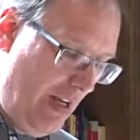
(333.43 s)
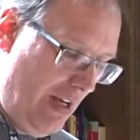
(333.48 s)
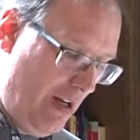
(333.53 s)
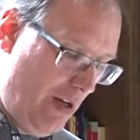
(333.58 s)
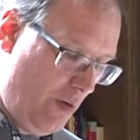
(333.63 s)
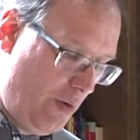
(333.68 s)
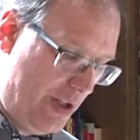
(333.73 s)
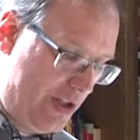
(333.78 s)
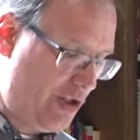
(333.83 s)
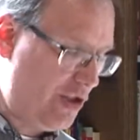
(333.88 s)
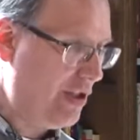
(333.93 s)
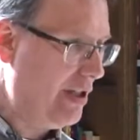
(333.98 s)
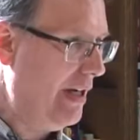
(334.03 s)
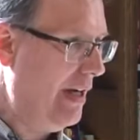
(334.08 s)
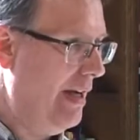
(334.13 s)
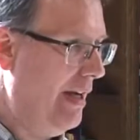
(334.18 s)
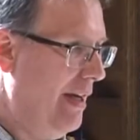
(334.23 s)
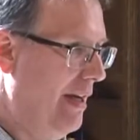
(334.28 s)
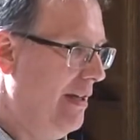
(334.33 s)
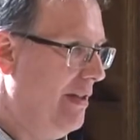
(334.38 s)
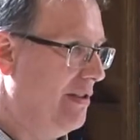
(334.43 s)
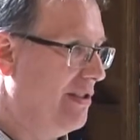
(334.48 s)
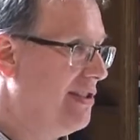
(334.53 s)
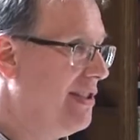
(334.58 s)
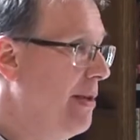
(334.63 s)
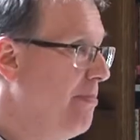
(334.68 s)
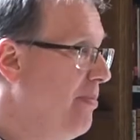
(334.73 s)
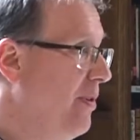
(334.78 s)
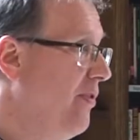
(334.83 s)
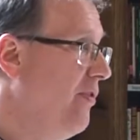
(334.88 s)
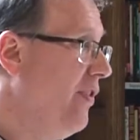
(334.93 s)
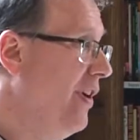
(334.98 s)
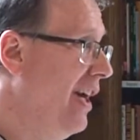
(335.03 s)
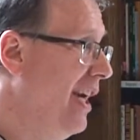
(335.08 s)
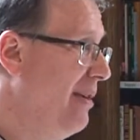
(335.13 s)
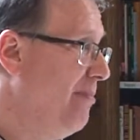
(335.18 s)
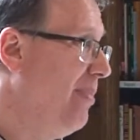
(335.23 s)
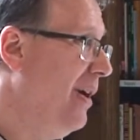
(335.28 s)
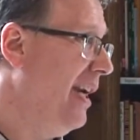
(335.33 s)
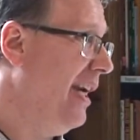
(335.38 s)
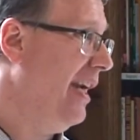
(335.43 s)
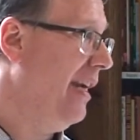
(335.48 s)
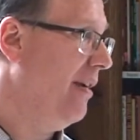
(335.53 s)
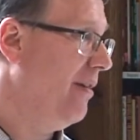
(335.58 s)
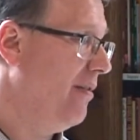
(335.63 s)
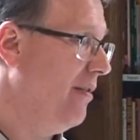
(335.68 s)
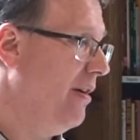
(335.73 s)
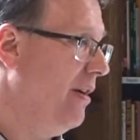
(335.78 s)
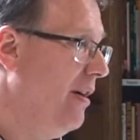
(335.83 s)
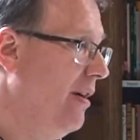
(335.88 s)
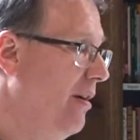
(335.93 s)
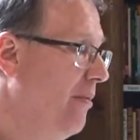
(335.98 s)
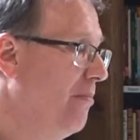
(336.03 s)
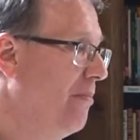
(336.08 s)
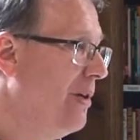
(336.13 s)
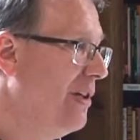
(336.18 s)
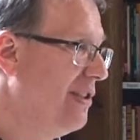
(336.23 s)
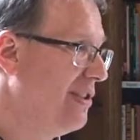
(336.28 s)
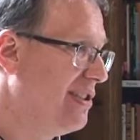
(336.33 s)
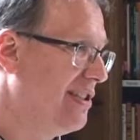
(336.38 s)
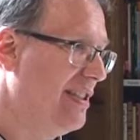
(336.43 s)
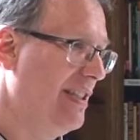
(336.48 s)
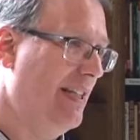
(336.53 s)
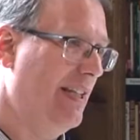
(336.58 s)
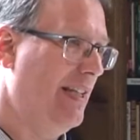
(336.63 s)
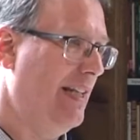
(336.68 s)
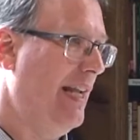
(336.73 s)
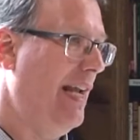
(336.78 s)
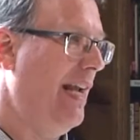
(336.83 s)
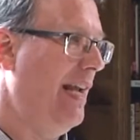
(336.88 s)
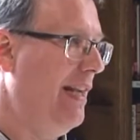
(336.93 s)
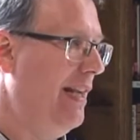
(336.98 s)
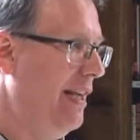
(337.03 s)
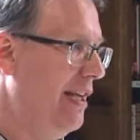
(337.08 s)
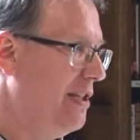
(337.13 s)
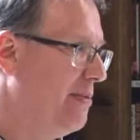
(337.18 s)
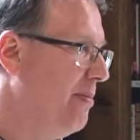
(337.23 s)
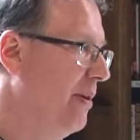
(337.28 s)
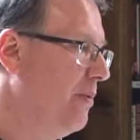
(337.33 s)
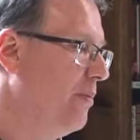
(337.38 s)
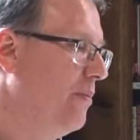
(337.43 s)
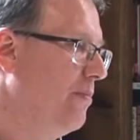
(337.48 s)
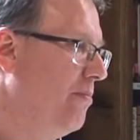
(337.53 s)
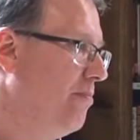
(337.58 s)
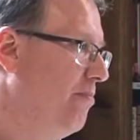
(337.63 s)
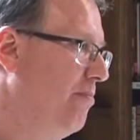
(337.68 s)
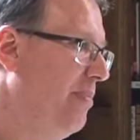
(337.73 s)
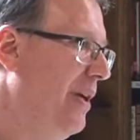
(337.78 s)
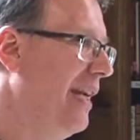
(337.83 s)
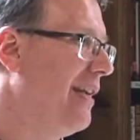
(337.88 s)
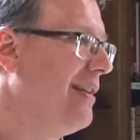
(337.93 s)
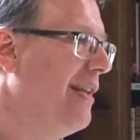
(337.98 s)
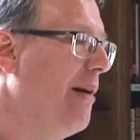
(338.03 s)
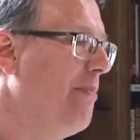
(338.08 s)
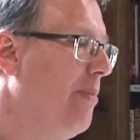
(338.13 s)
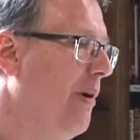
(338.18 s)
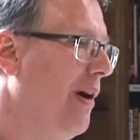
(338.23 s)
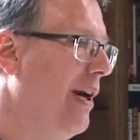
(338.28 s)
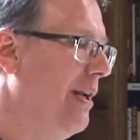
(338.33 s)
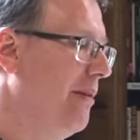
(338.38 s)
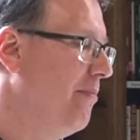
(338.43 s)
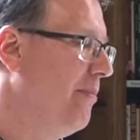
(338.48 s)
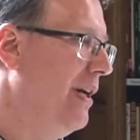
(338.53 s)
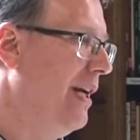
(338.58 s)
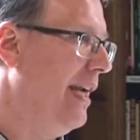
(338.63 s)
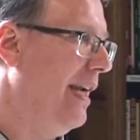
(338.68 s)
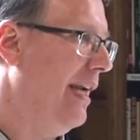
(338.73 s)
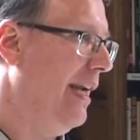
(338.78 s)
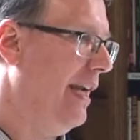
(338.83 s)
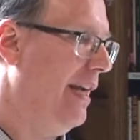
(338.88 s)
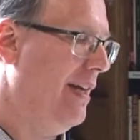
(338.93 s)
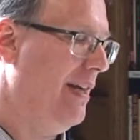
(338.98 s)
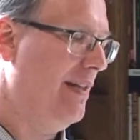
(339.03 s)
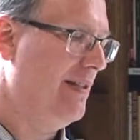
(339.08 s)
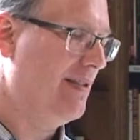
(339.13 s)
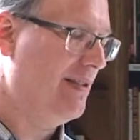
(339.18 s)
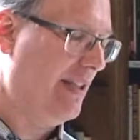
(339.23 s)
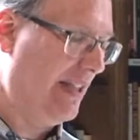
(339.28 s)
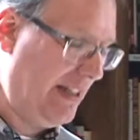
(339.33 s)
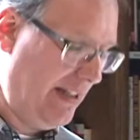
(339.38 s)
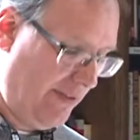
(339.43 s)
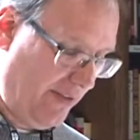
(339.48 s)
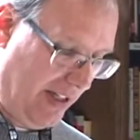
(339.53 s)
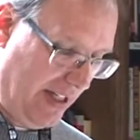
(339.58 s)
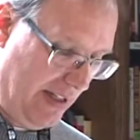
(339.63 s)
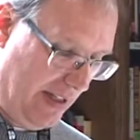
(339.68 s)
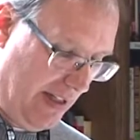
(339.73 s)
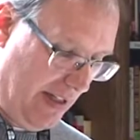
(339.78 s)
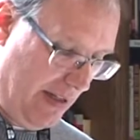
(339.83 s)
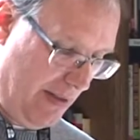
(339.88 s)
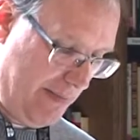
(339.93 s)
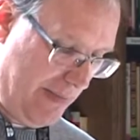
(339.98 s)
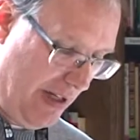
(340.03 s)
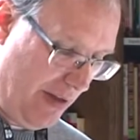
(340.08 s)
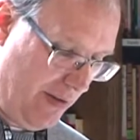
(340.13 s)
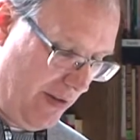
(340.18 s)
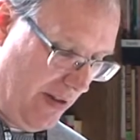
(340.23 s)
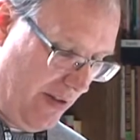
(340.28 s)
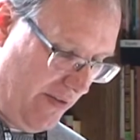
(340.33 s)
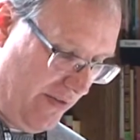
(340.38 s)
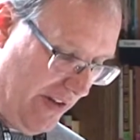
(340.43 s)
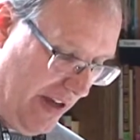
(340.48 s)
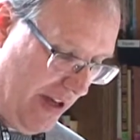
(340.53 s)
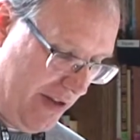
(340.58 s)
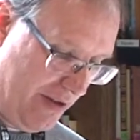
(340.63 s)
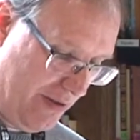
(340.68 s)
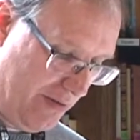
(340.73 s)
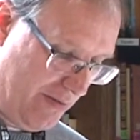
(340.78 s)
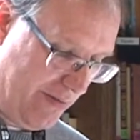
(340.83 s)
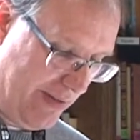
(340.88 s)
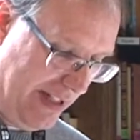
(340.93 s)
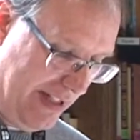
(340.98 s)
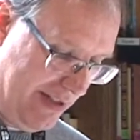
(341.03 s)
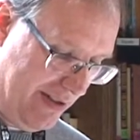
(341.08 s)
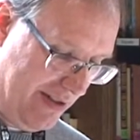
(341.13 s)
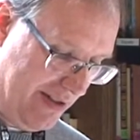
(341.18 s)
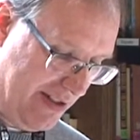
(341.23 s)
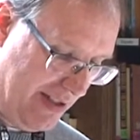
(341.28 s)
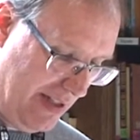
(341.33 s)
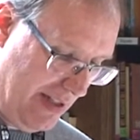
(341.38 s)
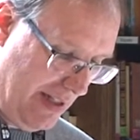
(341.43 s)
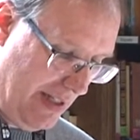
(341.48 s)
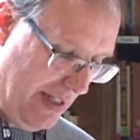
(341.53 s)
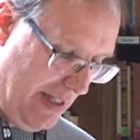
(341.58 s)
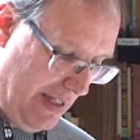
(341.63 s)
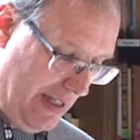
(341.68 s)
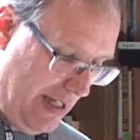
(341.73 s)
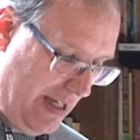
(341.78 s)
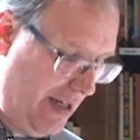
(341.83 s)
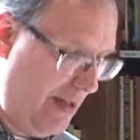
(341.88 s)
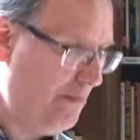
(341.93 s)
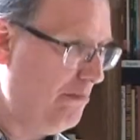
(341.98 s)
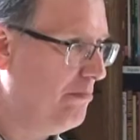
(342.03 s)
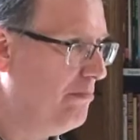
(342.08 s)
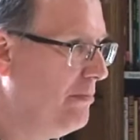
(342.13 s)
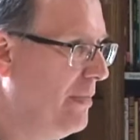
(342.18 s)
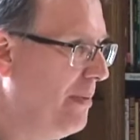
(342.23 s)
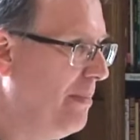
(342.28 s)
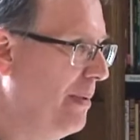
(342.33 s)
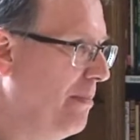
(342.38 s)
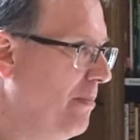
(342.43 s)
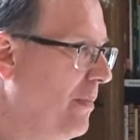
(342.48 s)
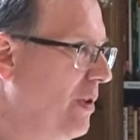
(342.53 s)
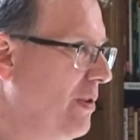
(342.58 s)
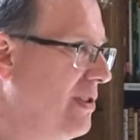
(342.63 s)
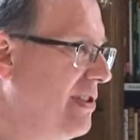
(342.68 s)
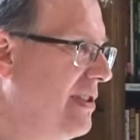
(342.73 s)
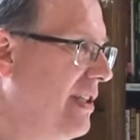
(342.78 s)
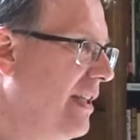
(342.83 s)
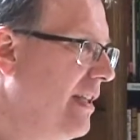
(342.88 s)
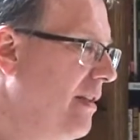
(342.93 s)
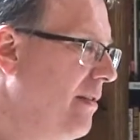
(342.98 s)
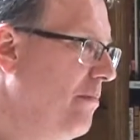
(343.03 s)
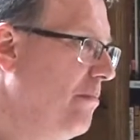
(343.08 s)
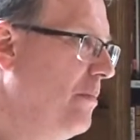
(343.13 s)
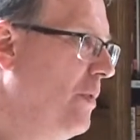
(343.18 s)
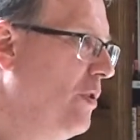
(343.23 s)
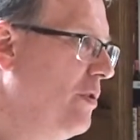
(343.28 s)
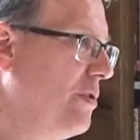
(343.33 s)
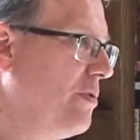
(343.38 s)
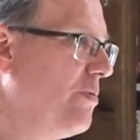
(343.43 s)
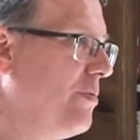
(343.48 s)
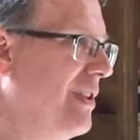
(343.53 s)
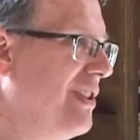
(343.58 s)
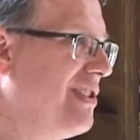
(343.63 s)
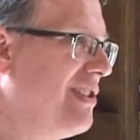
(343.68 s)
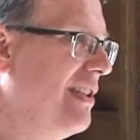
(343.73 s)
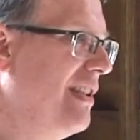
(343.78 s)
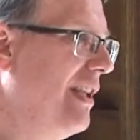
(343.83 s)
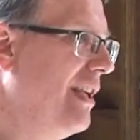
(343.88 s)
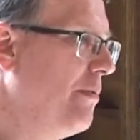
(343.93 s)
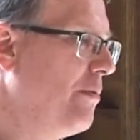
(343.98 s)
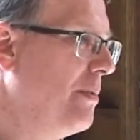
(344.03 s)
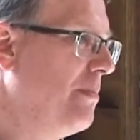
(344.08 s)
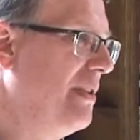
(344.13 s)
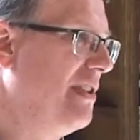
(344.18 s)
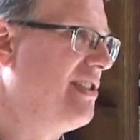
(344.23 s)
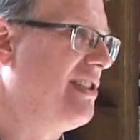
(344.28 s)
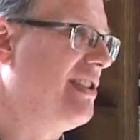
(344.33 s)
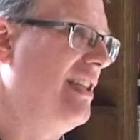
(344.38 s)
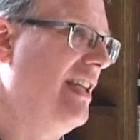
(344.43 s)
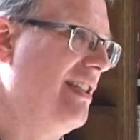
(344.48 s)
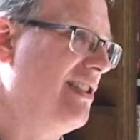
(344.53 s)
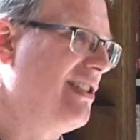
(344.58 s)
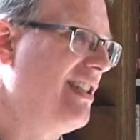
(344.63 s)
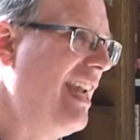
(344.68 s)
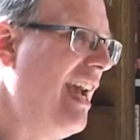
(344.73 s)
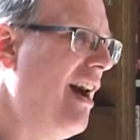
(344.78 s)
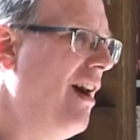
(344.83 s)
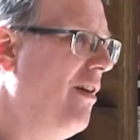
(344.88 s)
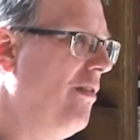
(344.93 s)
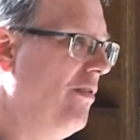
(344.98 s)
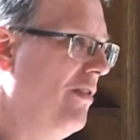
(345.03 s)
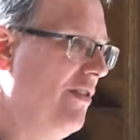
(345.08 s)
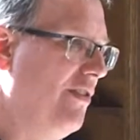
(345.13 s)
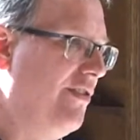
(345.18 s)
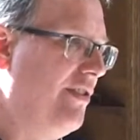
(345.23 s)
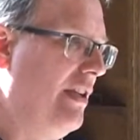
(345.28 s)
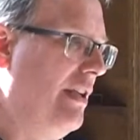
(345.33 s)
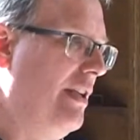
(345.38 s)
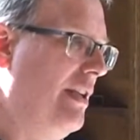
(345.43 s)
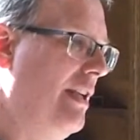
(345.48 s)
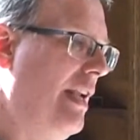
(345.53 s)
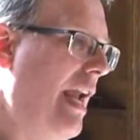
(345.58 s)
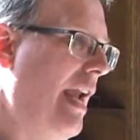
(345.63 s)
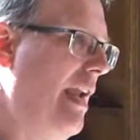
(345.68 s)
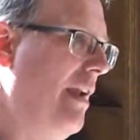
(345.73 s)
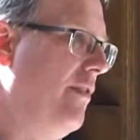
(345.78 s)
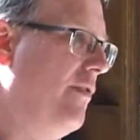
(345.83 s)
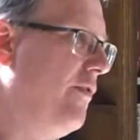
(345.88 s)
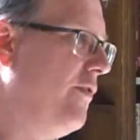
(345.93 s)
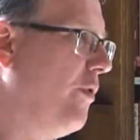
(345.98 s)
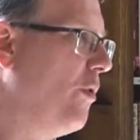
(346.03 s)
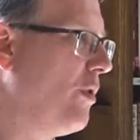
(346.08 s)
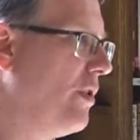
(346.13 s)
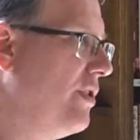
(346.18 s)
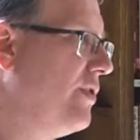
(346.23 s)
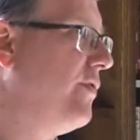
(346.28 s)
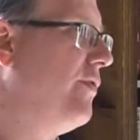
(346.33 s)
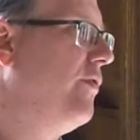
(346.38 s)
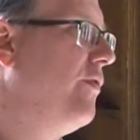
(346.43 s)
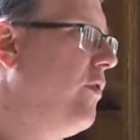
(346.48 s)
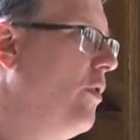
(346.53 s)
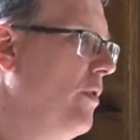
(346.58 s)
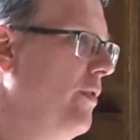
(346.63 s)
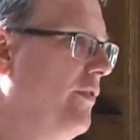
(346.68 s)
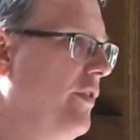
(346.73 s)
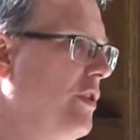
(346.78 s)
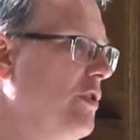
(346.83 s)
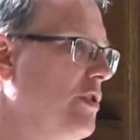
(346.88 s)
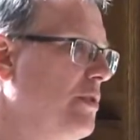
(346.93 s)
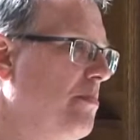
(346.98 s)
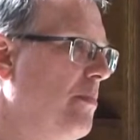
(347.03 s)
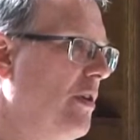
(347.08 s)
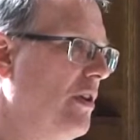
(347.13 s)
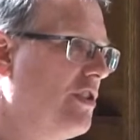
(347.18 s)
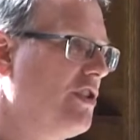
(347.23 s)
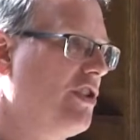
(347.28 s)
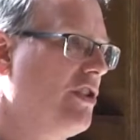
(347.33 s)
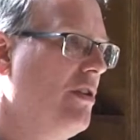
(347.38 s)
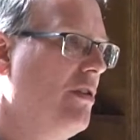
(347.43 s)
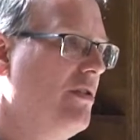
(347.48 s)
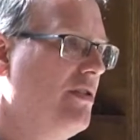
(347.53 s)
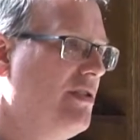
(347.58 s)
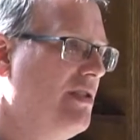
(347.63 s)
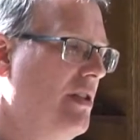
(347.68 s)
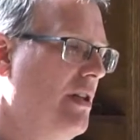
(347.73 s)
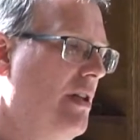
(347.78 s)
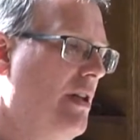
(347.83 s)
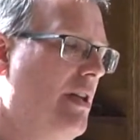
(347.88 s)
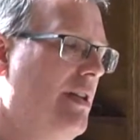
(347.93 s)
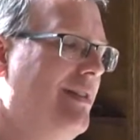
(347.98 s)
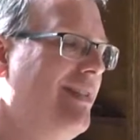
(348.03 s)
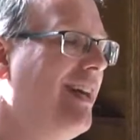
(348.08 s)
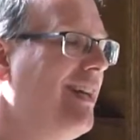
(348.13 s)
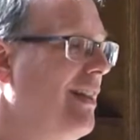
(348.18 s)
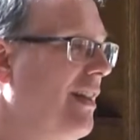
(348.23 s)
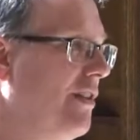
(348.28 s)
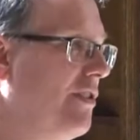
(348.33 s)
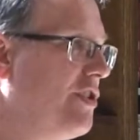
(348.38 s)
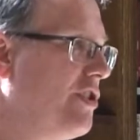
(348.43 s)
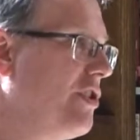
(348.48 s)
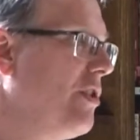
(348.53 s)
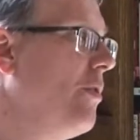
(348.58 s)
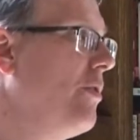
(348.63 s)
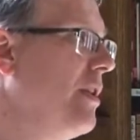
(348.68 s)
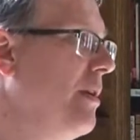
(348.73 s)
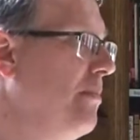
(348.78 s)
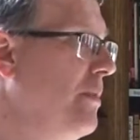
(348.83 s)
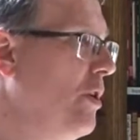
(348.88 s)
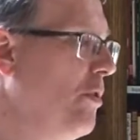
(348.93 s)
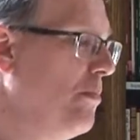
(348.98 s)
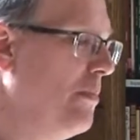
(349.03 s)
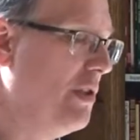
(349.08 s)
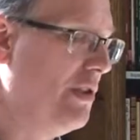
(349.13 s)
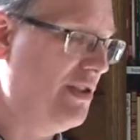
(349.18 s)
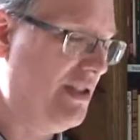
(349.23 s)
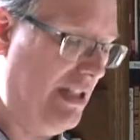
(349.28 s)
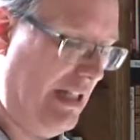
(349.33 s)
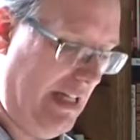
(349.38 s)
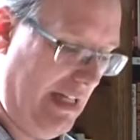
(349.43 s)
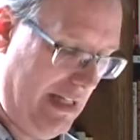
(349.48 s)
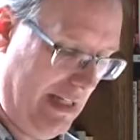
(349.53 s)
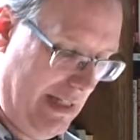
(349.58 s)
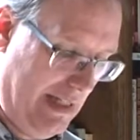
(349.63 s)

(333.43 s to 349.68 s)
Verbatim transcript: which uh, is typified by uh, Marcion and has been picked up on by a uh, significant amount of other readers. Um, maybe most, most recently would be C.S. Cowles in a Four, four Views book show, uh, titled Show Them No Mercy.